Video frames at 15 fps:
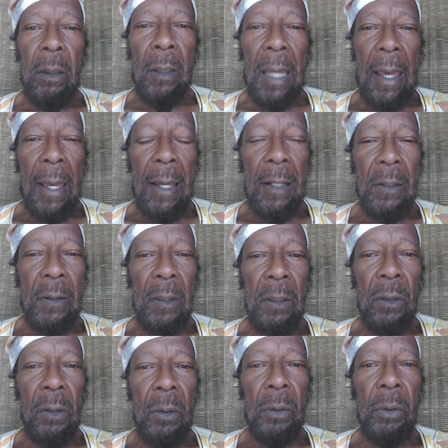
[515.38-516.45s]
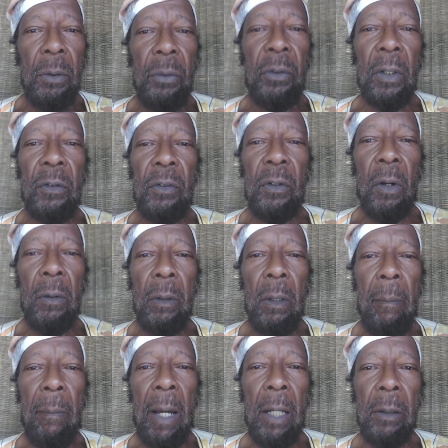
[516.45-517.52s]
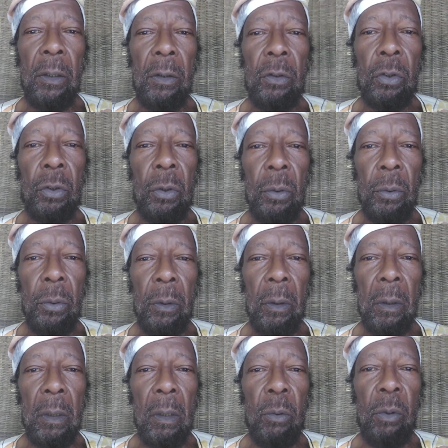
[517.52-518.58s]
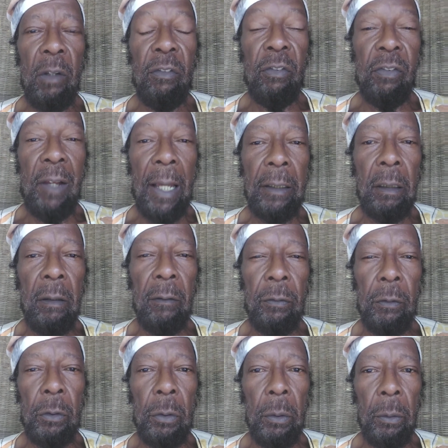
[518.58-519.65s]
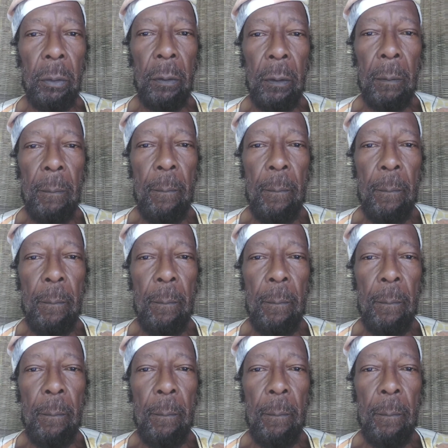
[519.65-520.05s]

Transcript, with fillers: has to use a certain amount of truth the reflective truth.